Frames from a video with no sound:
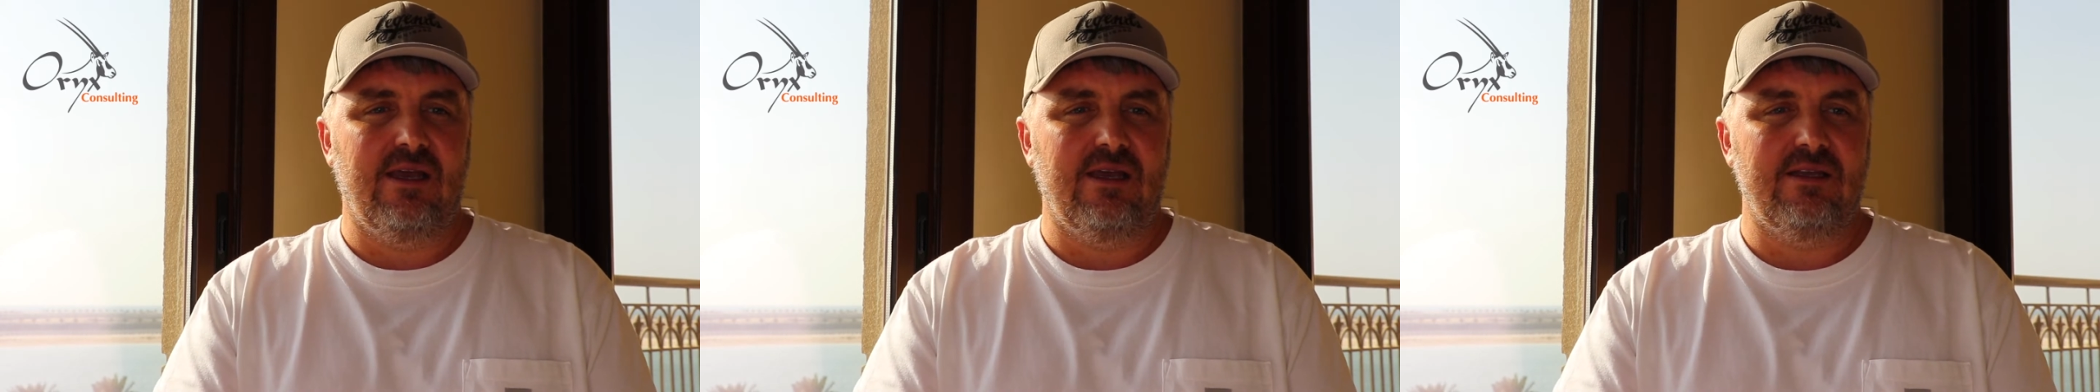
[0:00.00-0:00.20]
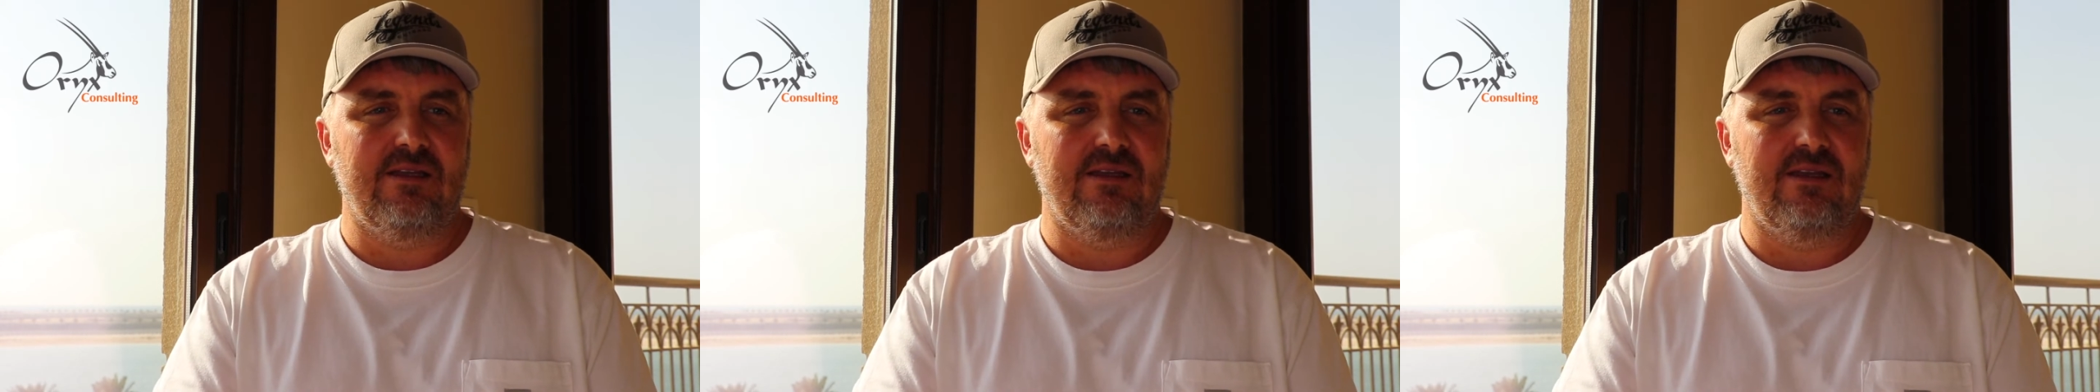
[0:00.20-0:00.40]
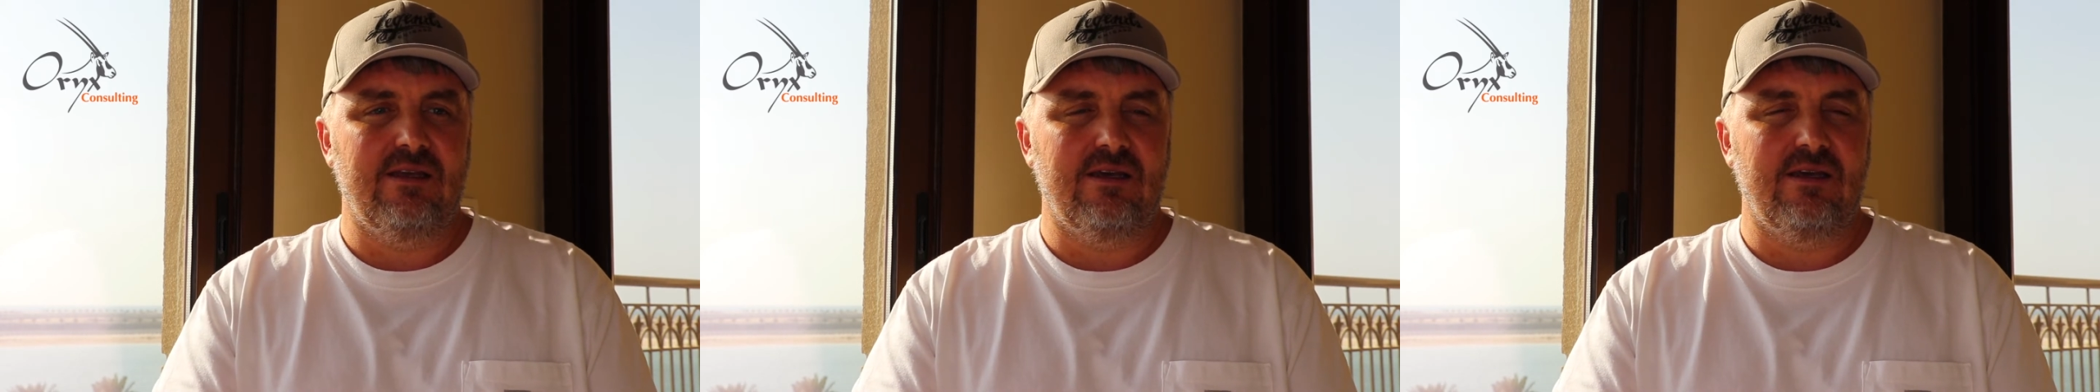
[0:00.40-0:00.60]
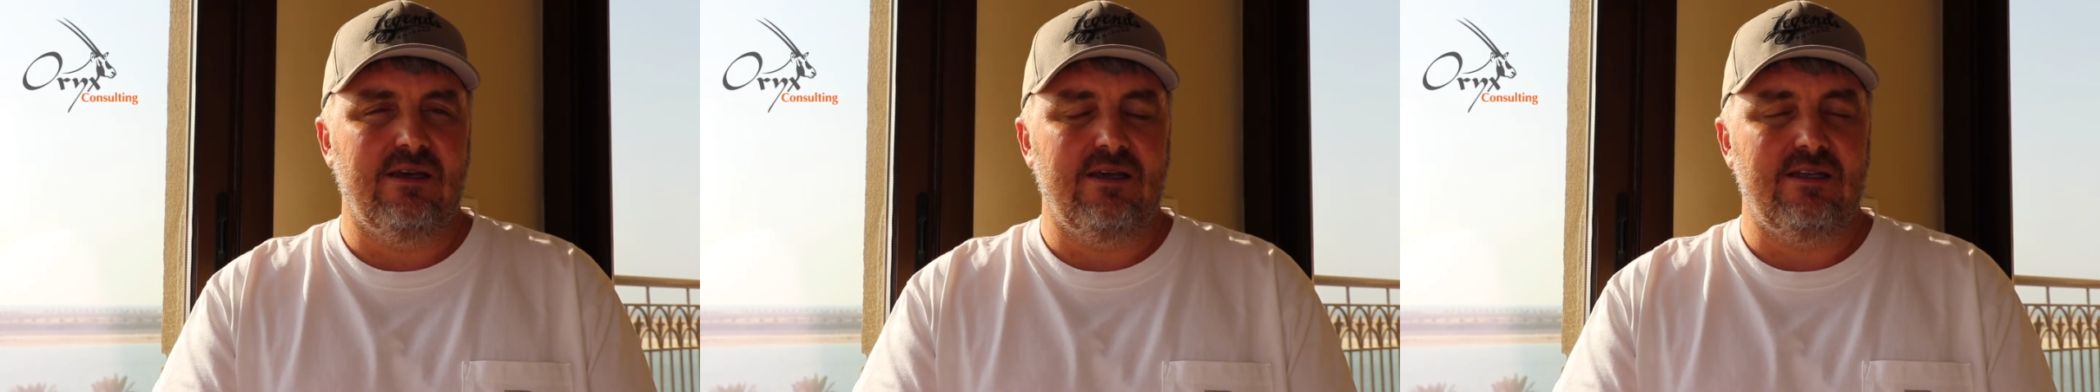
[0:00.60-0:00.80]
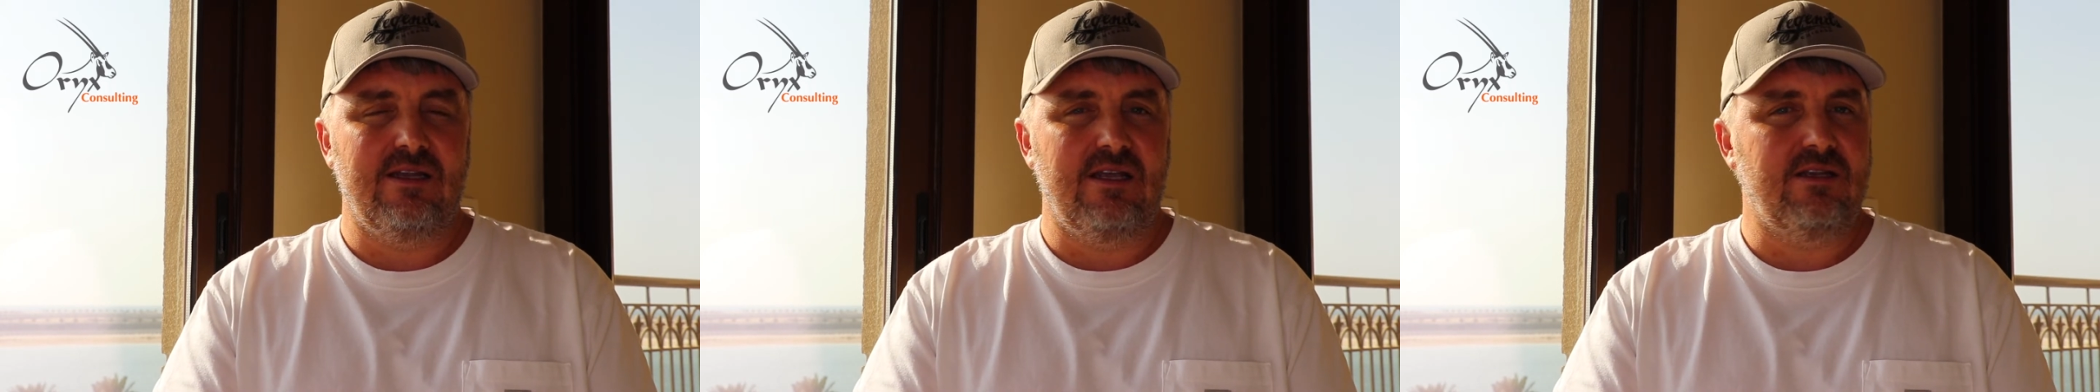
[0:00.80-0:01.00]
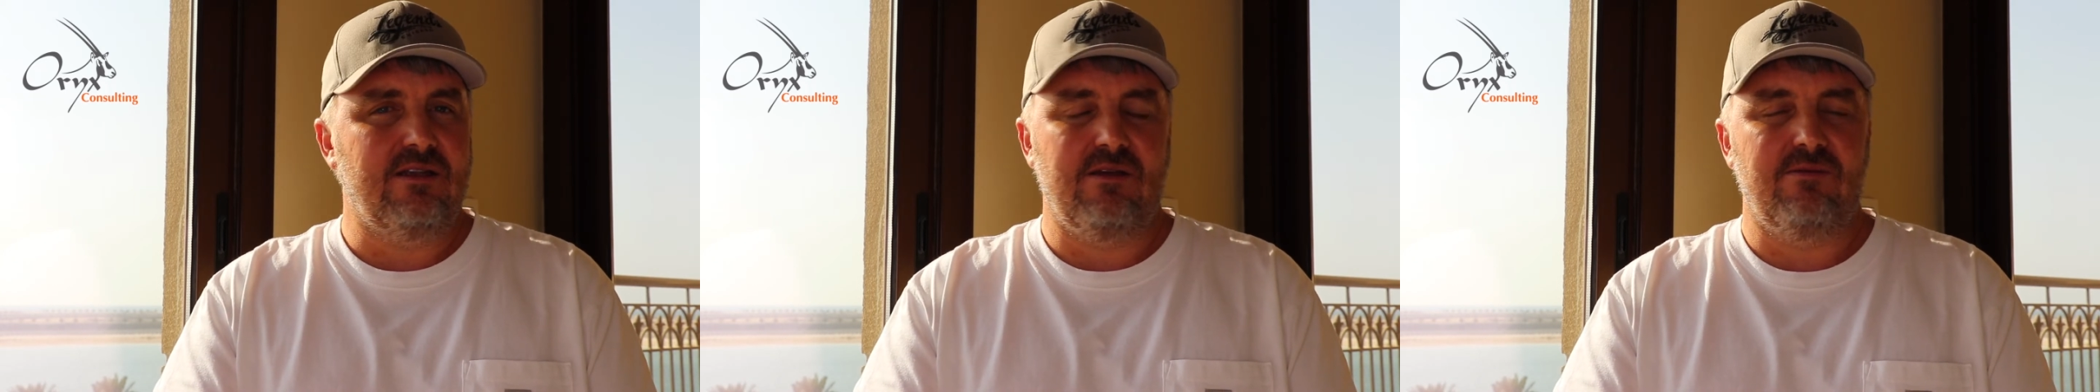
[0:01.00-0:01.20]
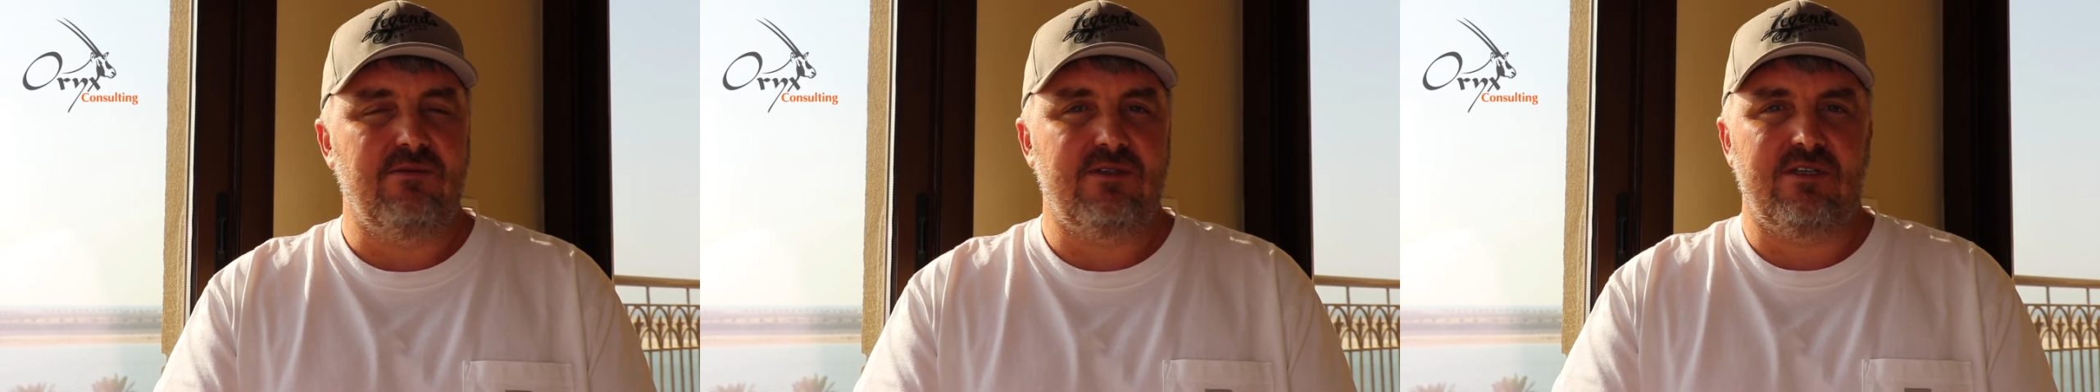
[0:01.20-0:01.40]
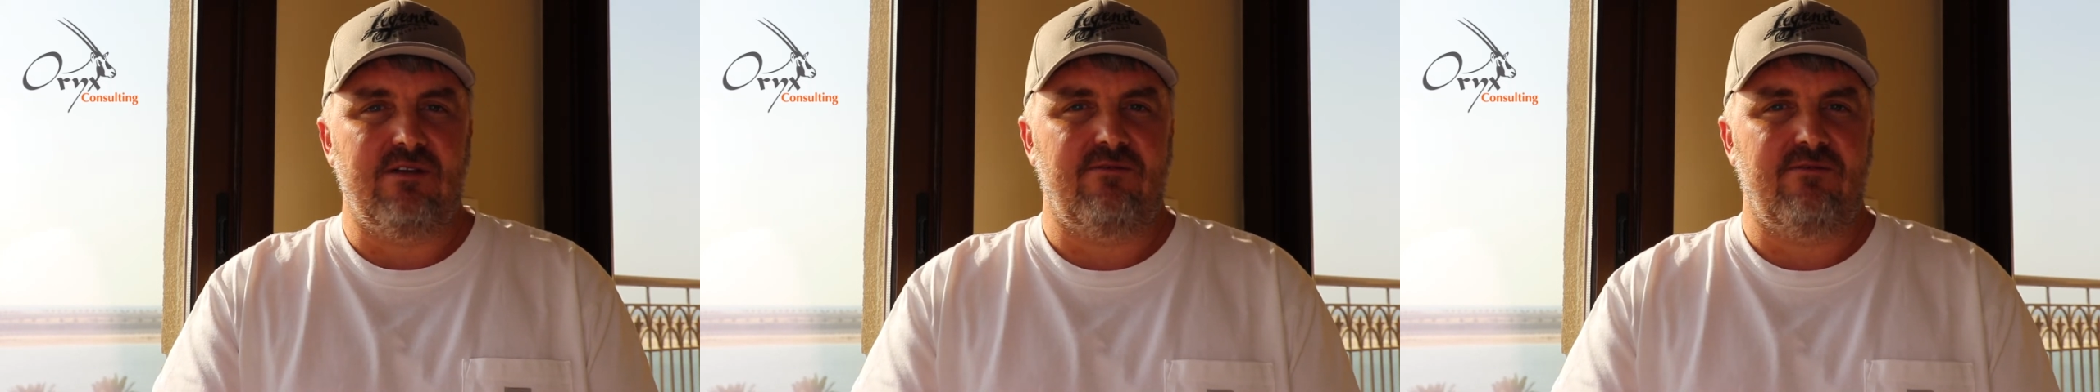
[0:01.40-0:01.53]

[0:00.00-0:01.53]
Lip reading: and it's